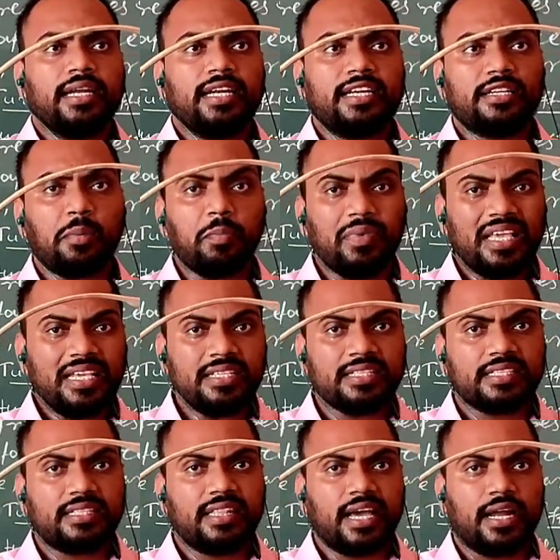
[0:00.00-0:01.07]
It
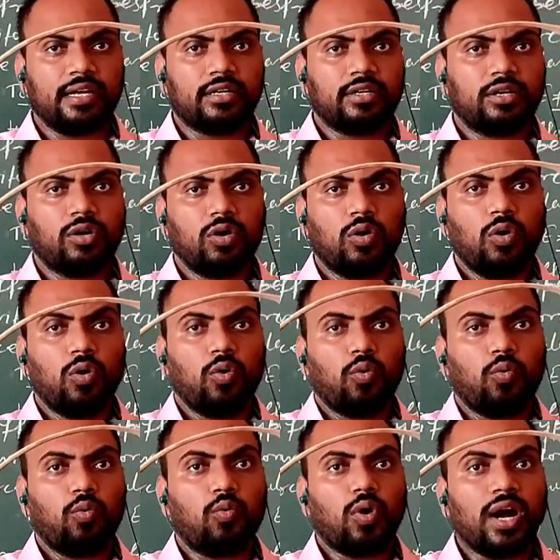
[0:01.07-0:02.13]
means
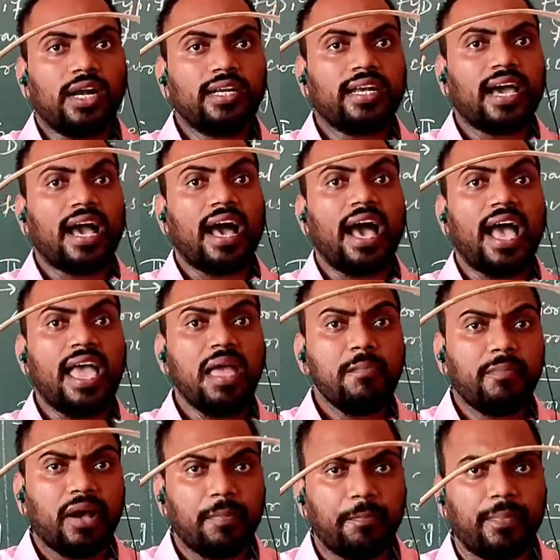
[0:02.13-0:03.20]
that what I
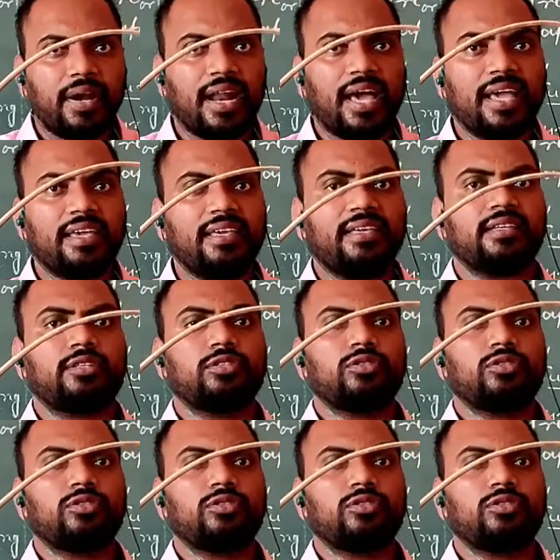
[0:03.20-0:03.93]
am applying